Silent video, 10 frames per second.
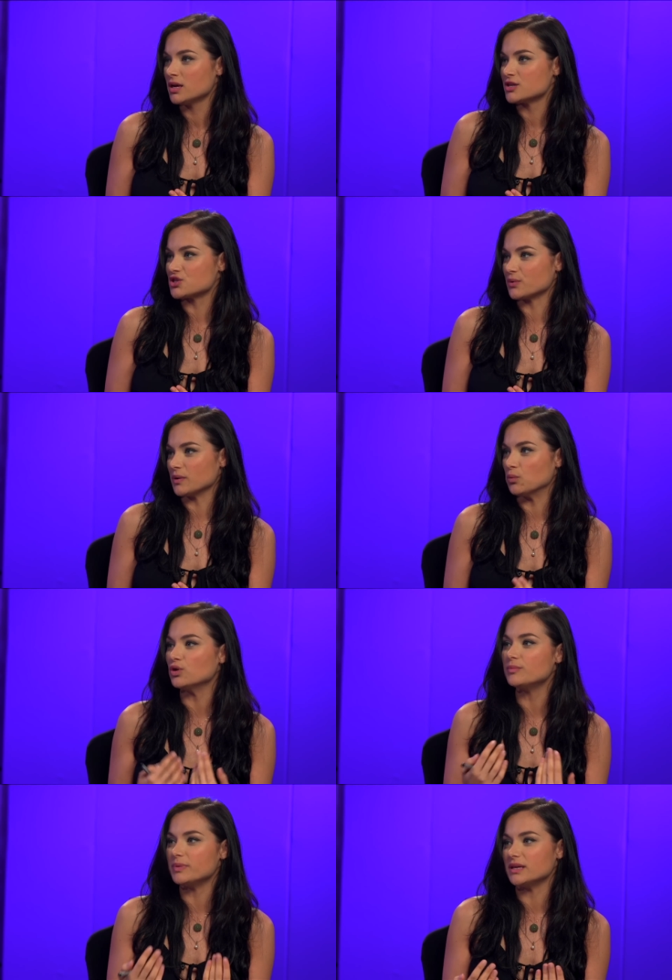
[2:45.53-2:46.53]
so it
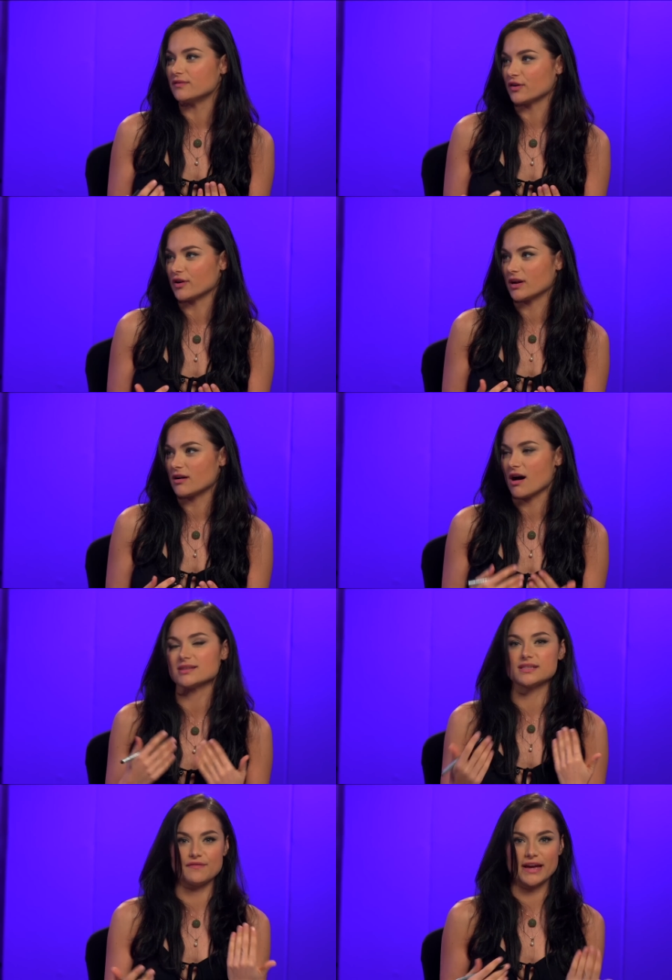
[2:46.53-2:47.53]
would be a very
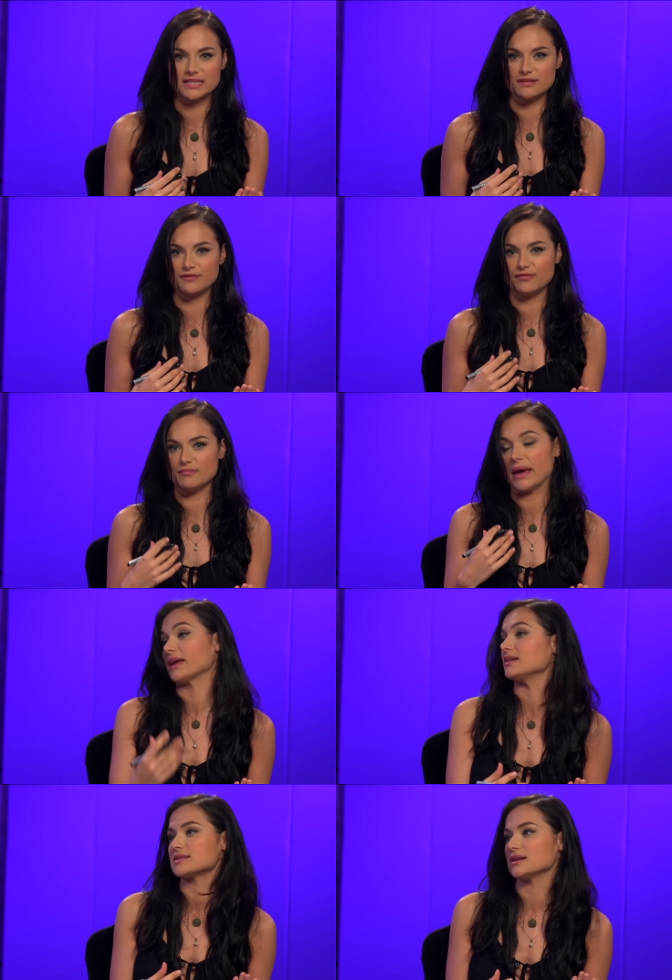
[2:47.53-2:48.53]
cost-effective
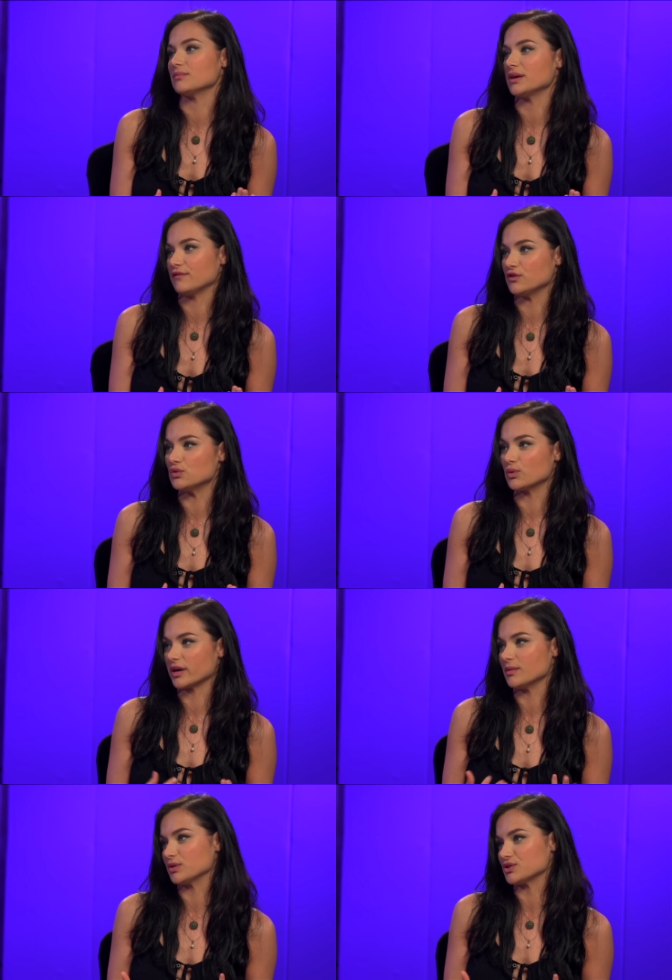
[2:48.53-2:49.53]
mechanism if you were
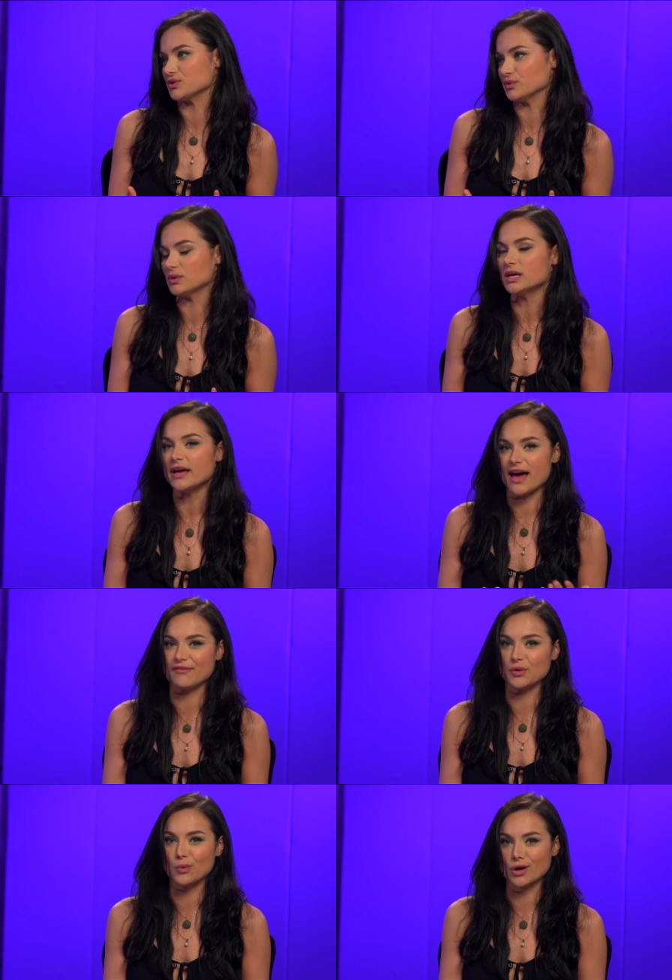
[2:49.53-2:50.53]
able to
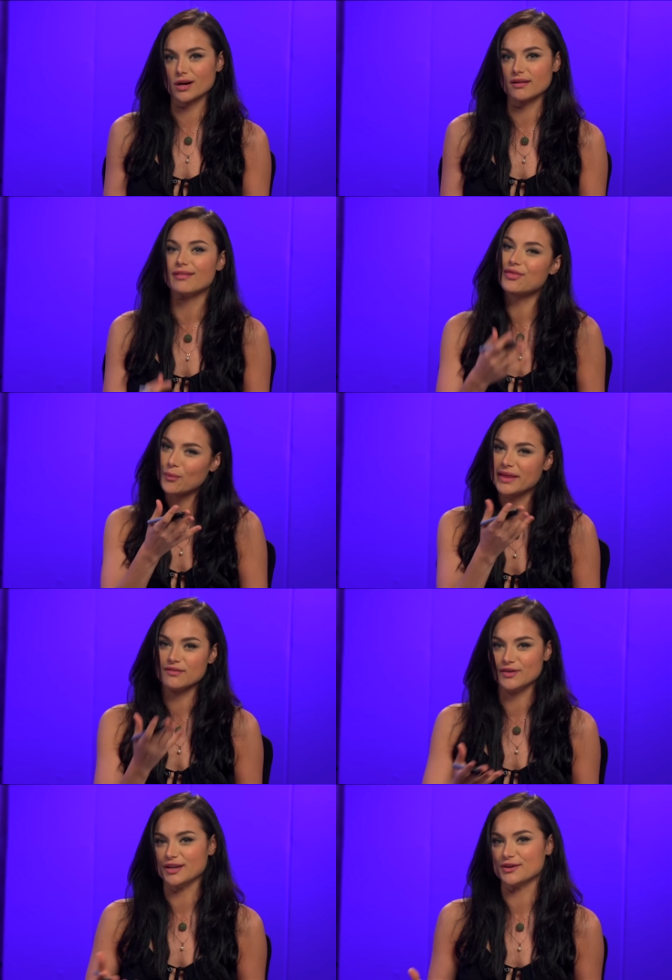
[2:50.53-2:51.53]
have it work the way
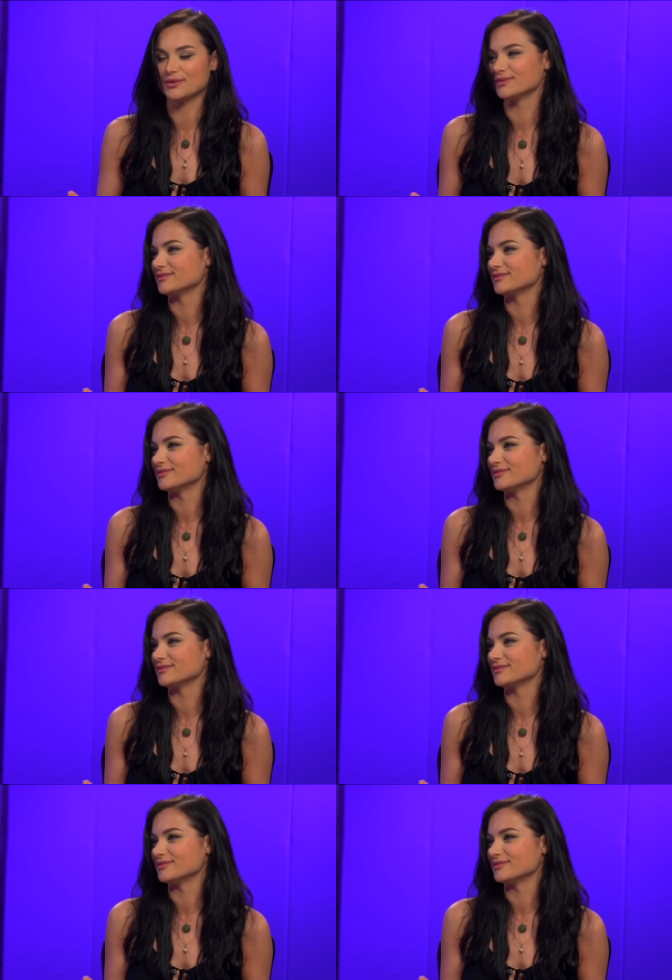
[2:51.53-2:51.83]
the video